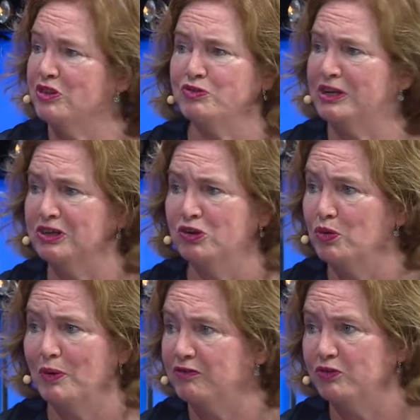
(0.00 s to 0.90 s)
us really knew the
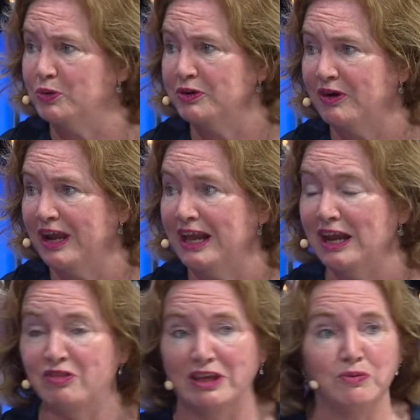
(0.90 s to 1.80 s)
way forward, right? And I
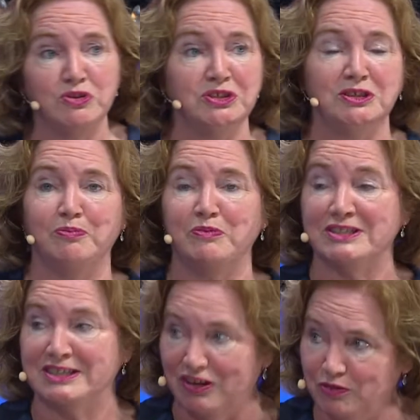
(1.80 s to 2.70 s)
think it was just a
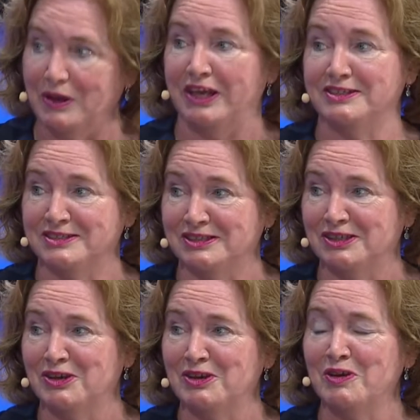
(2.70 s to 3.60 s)
safe place
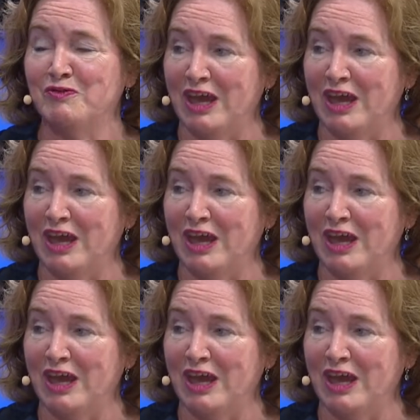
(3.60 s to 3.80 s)
for